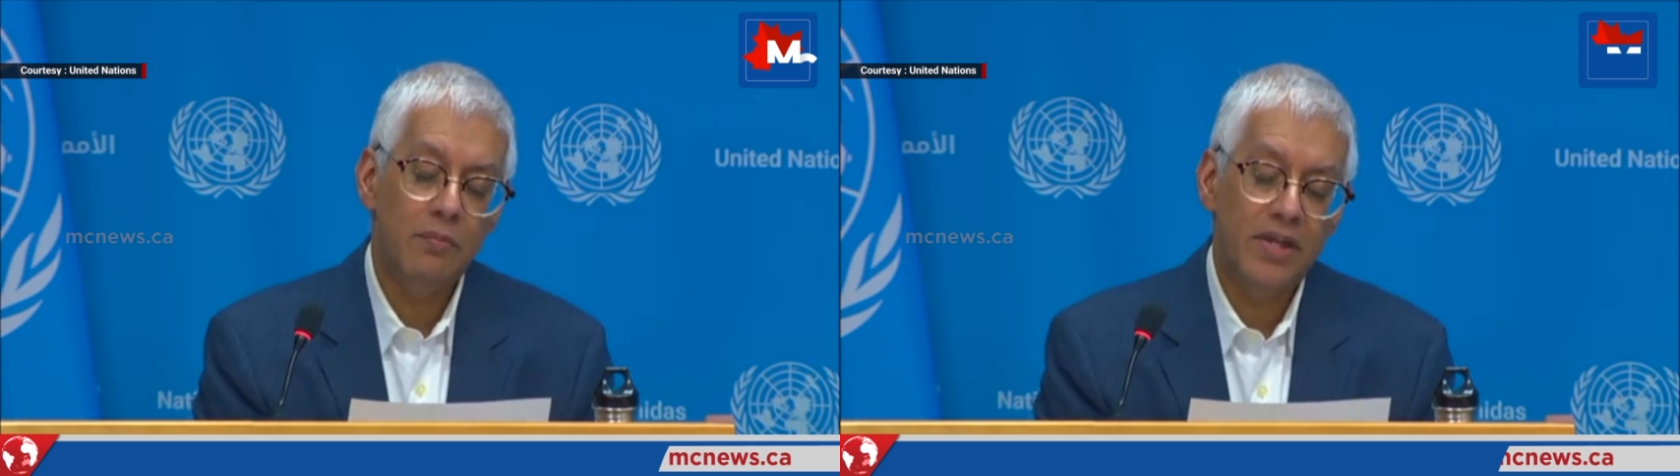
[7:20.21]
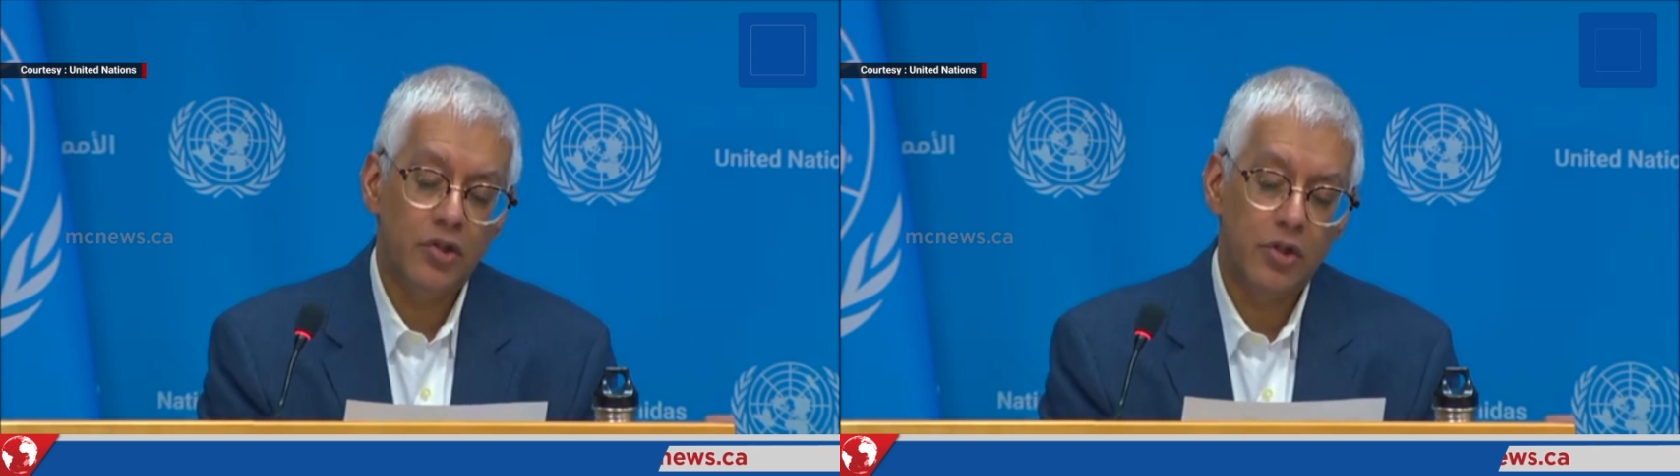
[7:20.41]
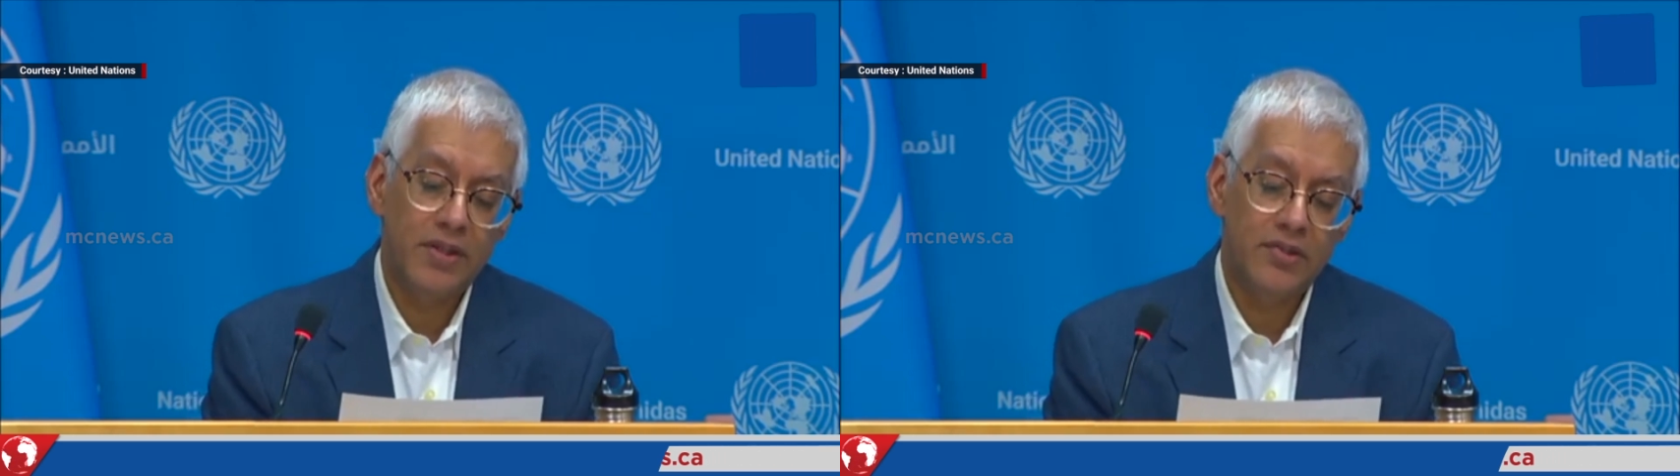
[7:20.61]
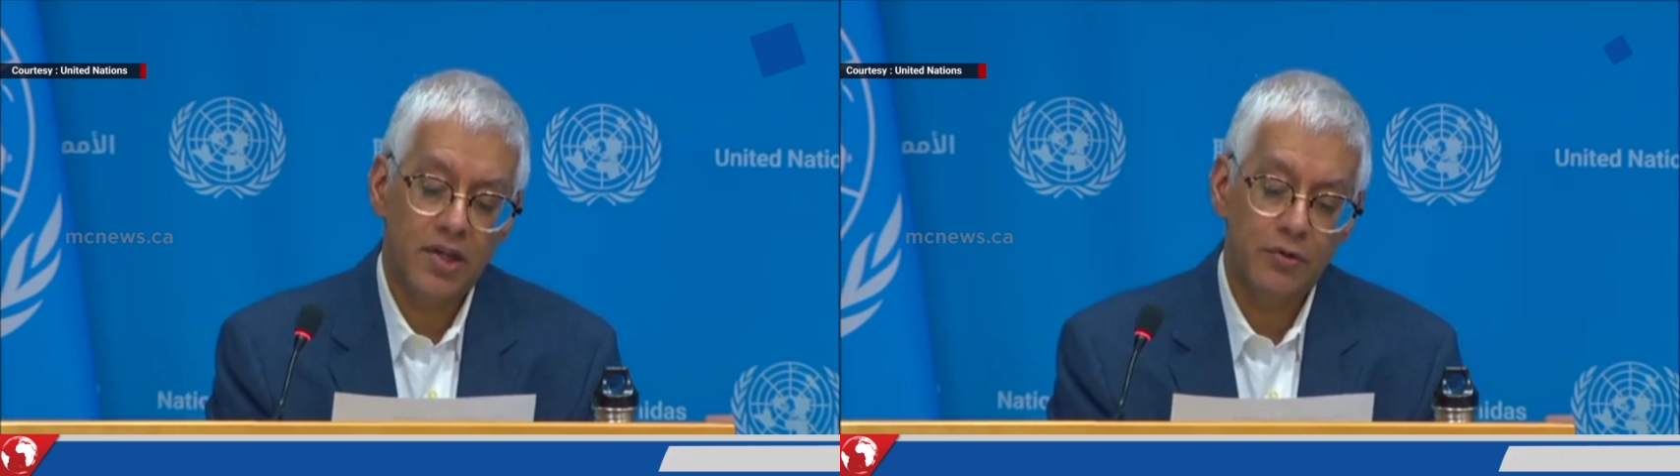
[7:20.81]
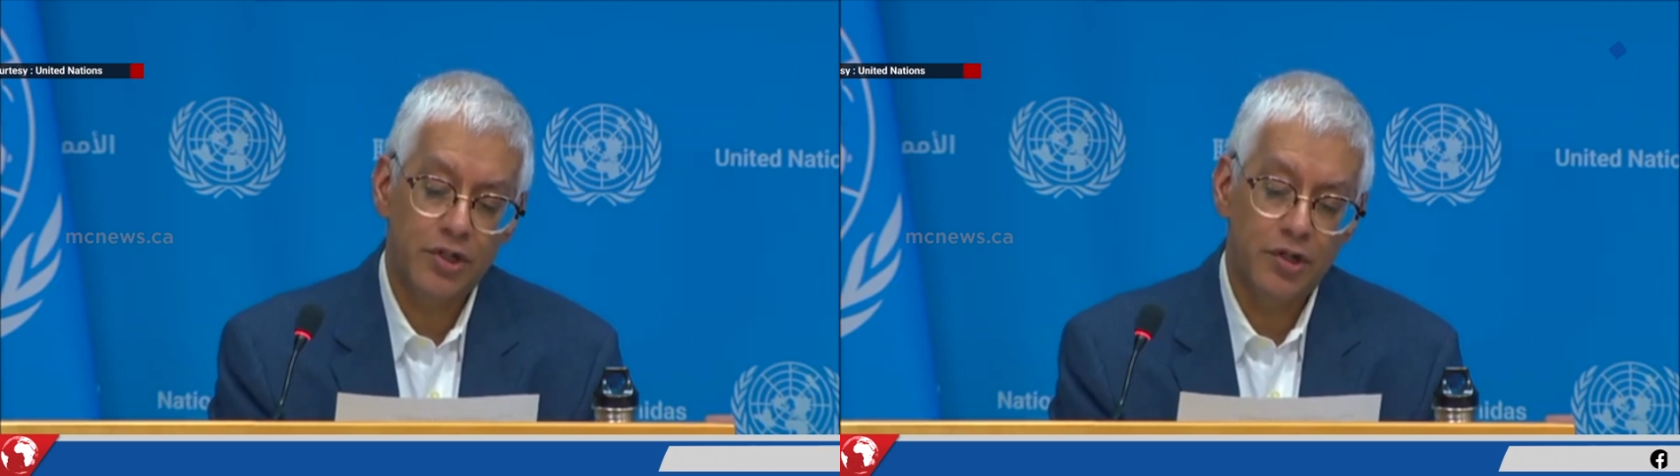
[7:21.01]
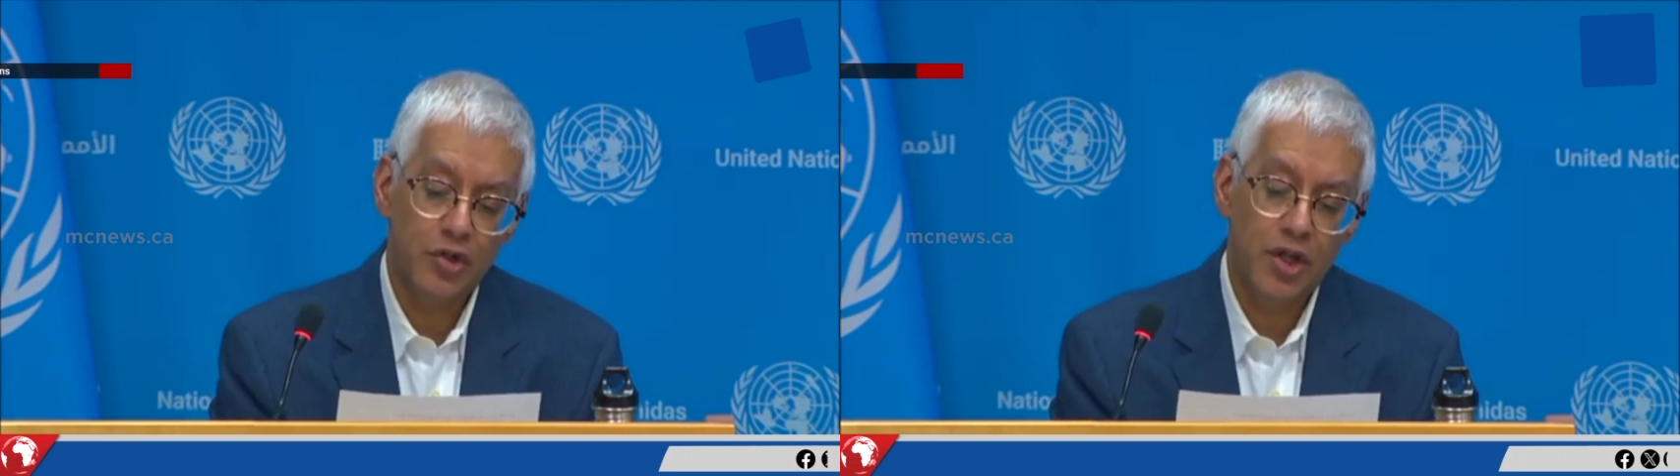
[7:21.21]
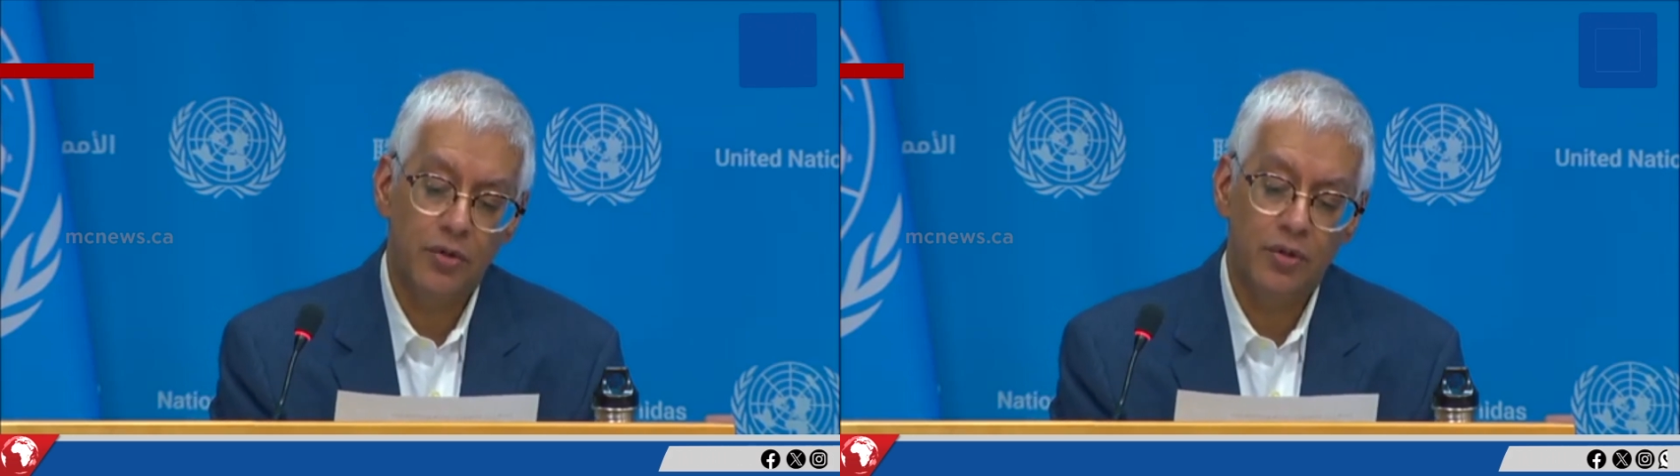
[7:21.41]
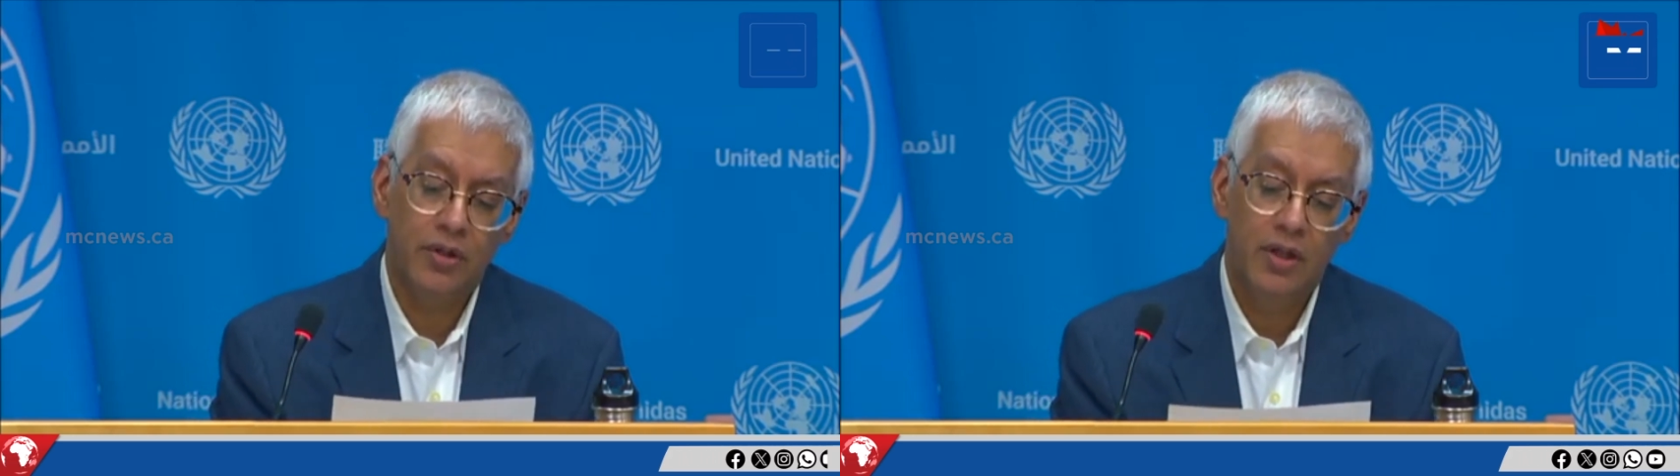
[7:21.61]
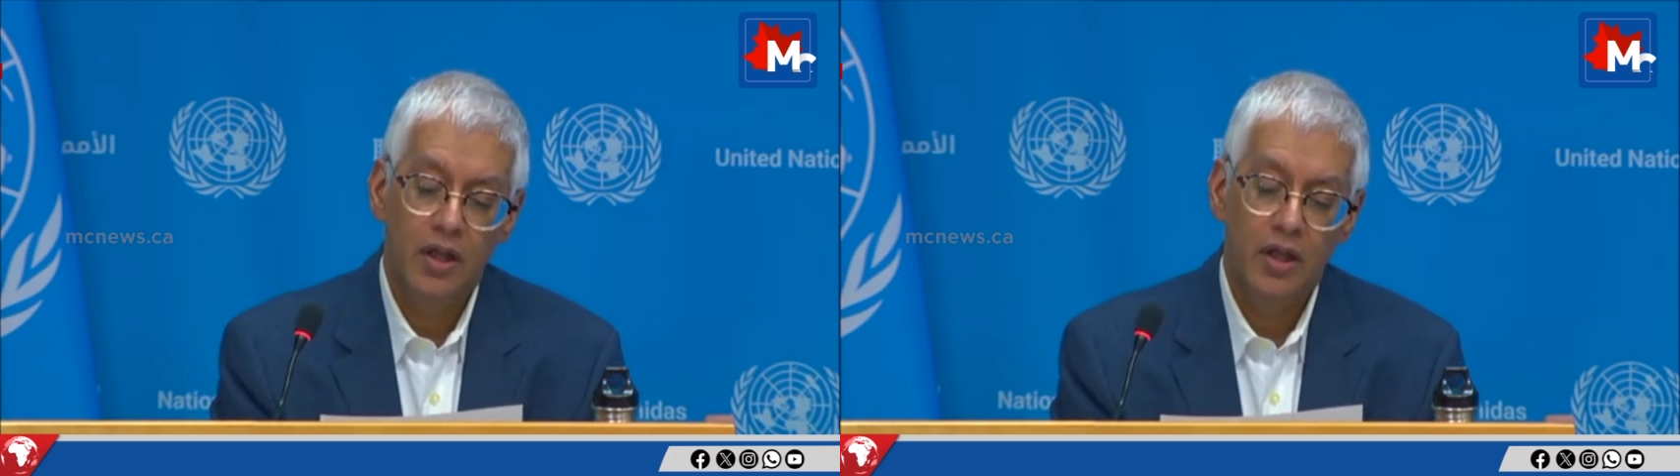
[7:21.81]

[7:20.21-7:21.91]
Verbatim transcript: message by the Secretary General